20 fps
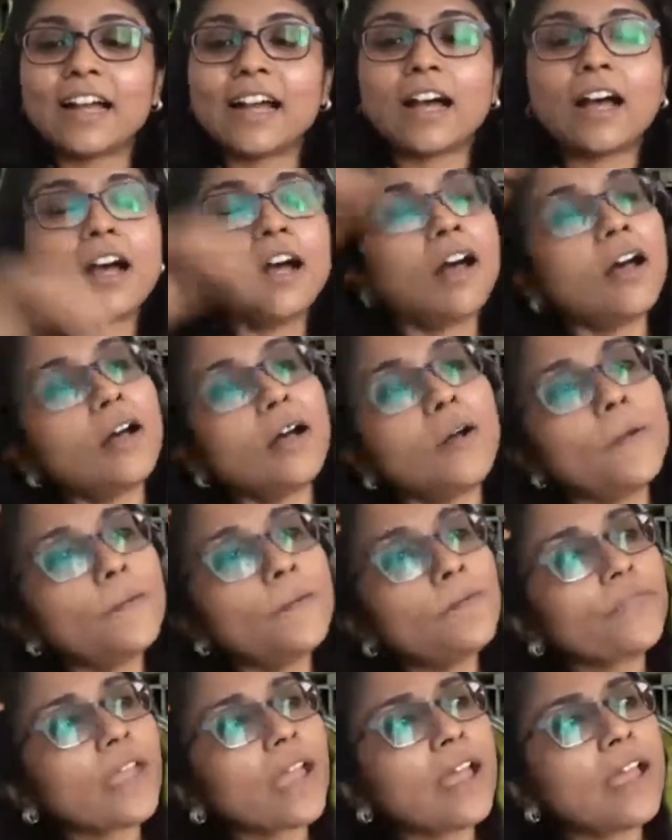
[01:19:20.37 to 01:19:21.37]

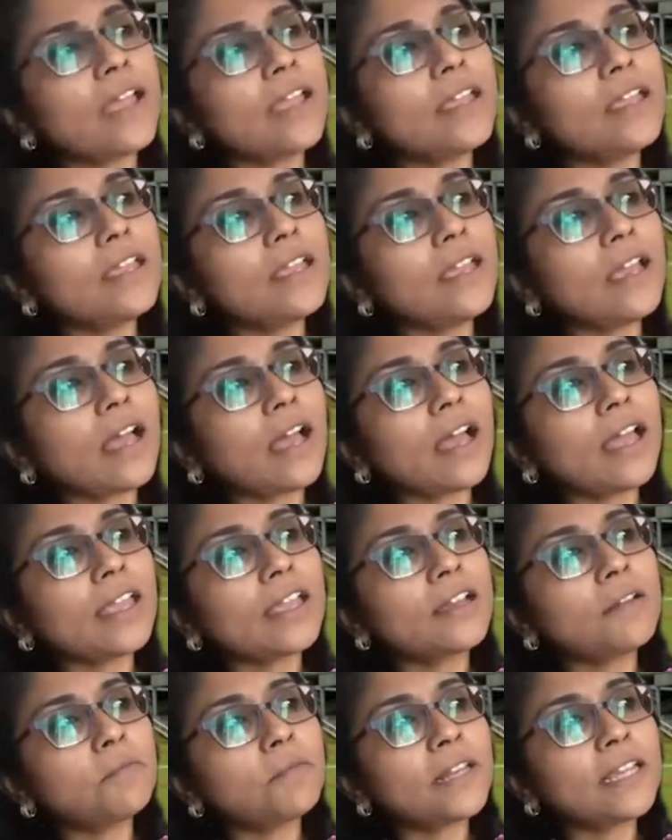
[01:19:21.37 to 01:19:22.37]
Um, I I
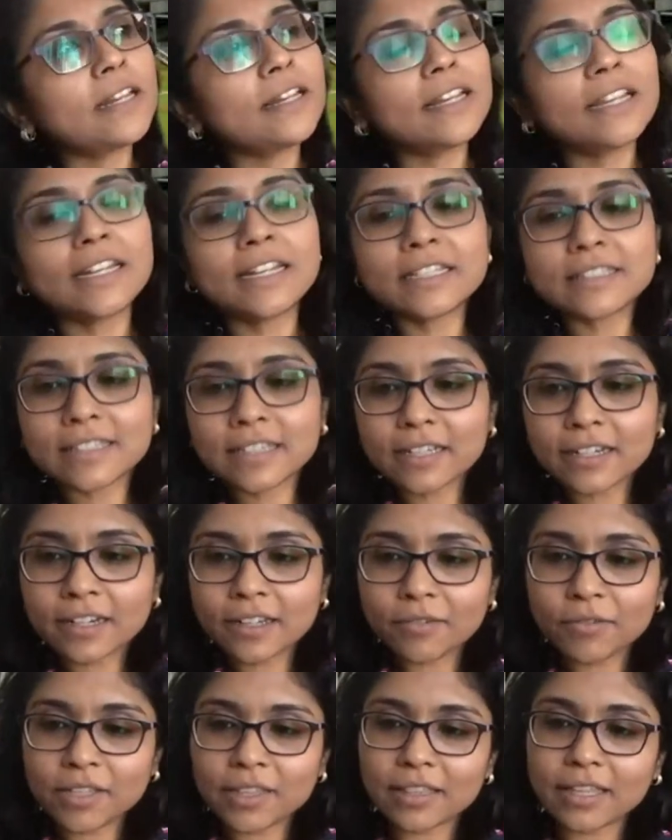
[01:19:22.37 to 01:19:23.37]
completely
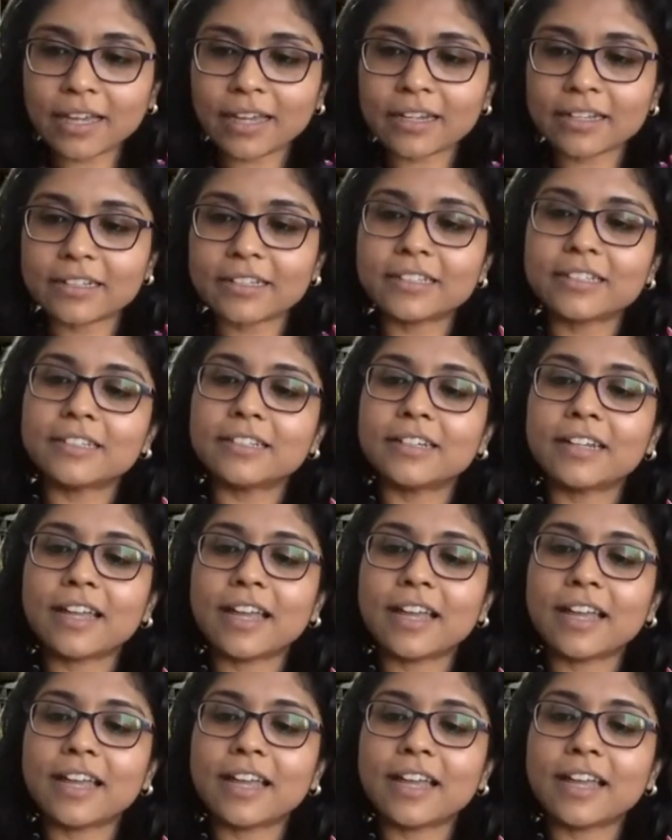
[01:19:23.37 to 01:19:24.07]
disagree with that.